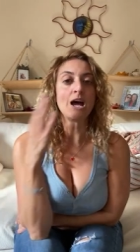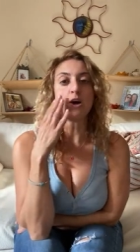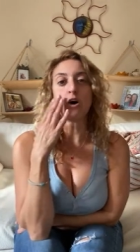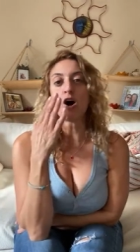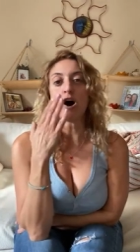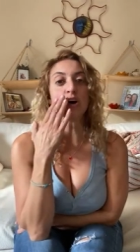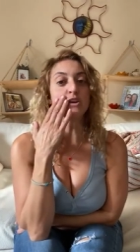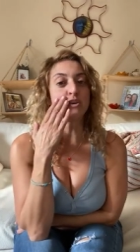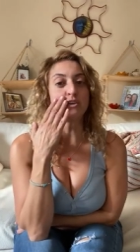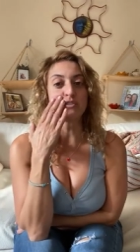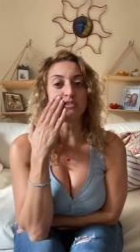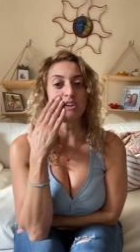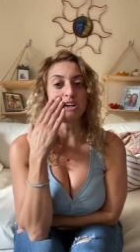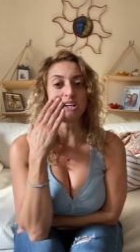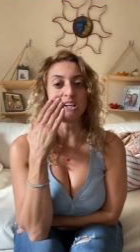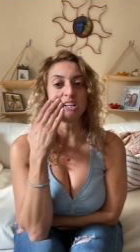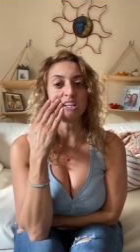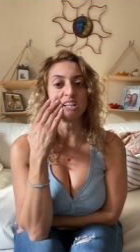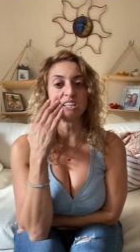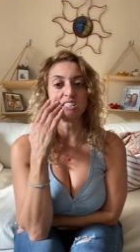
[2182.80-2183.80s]
And all you're
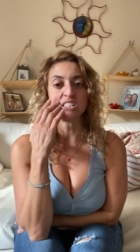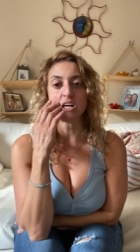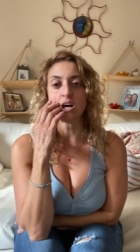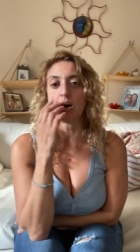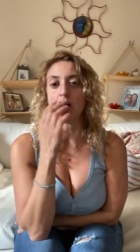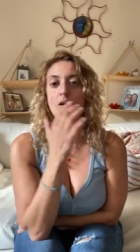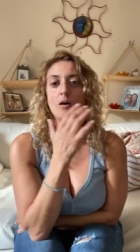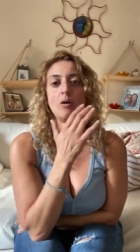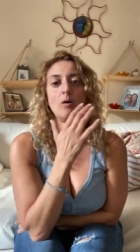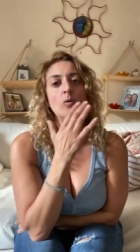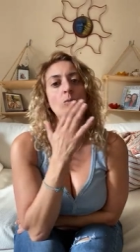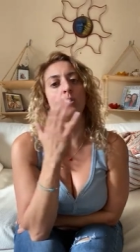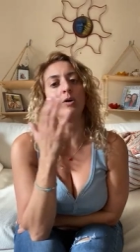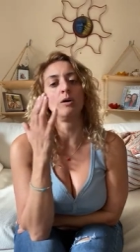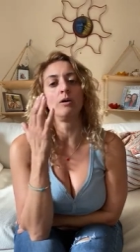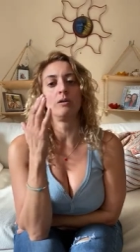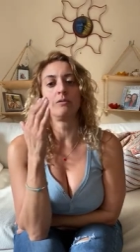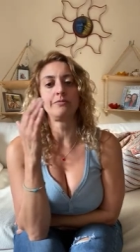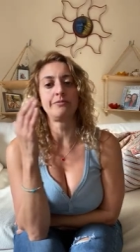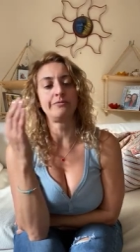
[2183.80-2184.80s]
thinking is, oh,
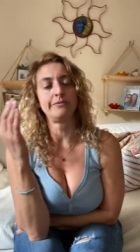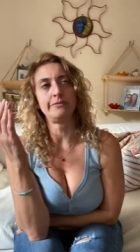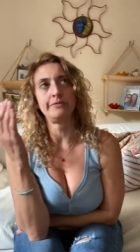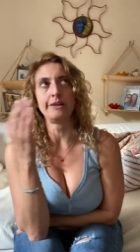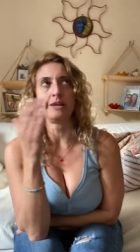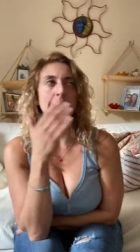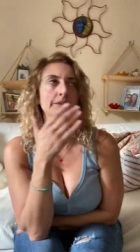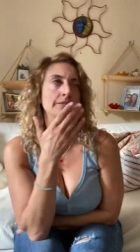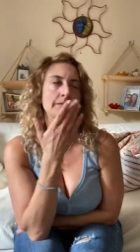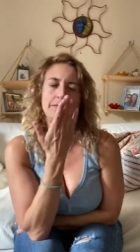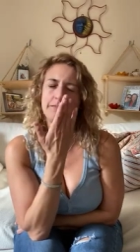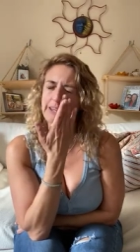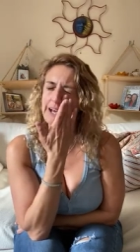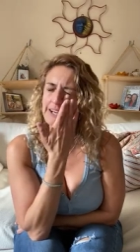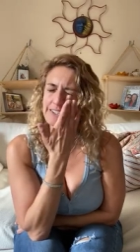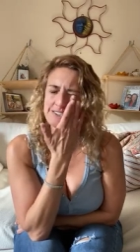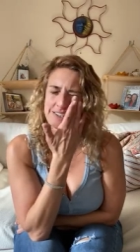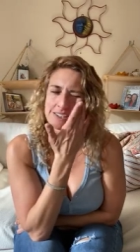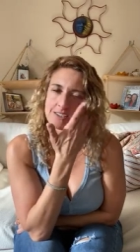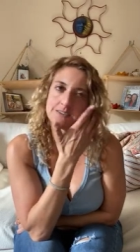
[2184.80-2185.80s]
well, then
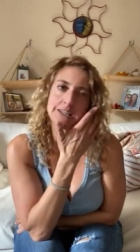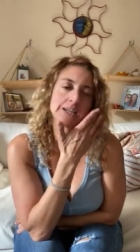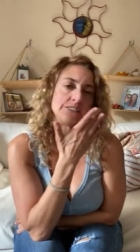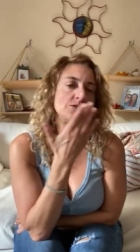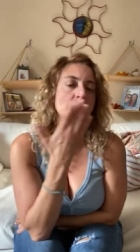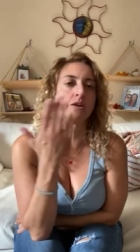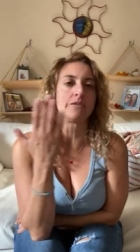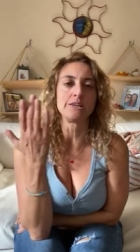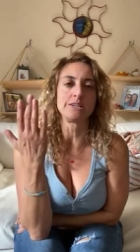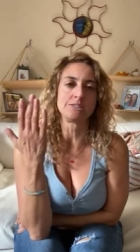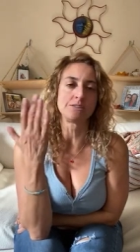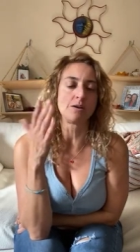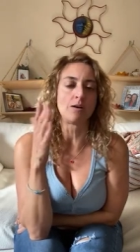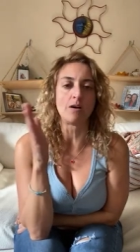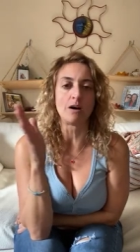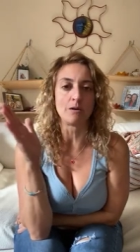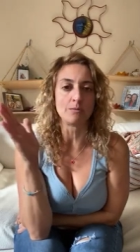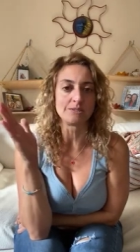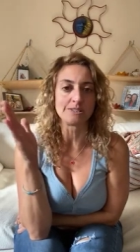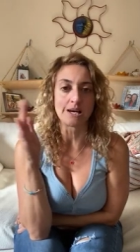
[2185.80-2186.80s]
that's all they
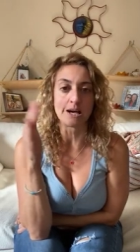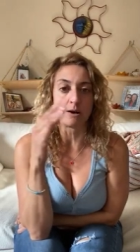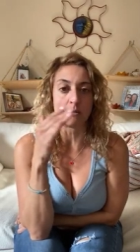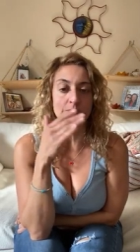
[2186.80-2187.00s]
saw.